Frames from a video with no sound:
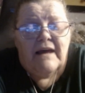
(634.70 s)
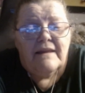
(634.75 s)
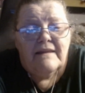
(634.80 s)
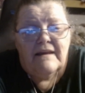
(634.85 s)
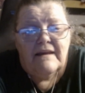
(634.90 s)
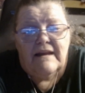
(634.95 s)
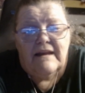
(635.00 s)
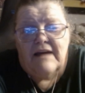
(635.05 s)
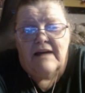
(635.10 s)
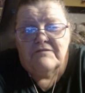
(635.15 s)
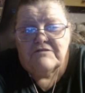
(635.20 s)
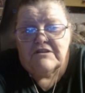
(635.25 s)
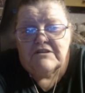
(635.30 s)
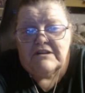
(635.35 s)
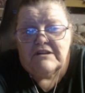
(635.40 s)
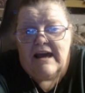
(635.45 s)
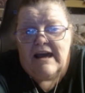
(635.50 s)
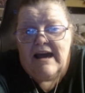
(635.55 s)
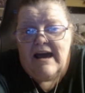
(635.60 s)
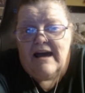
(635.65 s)
Then after
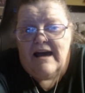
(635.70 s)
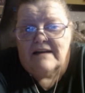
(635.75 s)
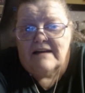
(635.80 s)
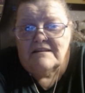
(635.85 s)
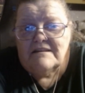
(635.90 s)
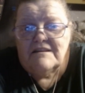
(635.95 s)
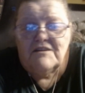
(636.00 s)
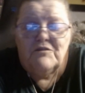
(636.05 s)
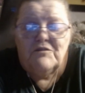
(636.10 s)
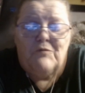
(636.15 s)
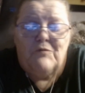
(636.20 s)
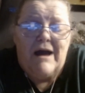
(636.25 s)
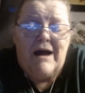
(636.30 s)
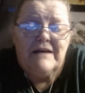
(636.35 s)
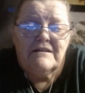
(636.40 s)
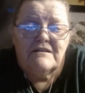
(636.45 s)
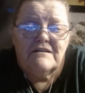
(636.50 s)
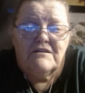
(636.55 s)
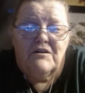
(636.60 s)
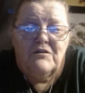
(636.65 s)
that, a little
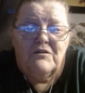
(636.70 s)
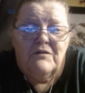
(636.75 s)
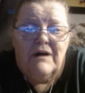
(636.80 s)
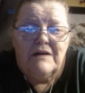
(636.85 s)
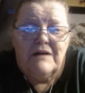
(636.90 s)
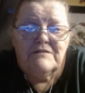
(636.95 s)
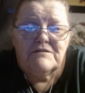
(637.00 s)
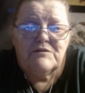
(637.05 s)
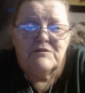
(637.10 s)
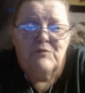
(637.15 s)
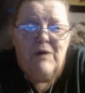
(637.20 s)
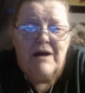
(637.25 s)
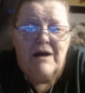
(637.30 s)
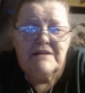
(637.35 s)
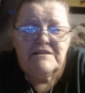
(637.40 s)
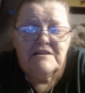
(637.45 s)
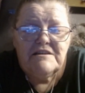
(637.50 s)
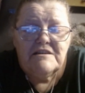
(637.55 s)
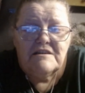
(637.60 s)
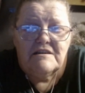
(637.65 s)
while ago, I was
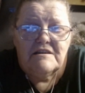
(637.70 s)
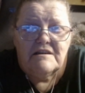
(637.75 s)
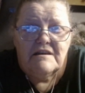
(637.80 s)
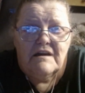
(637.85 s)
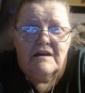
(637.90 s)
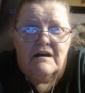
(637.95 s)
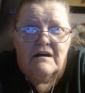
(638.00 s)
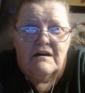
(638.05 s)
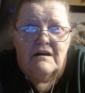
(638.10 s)
watching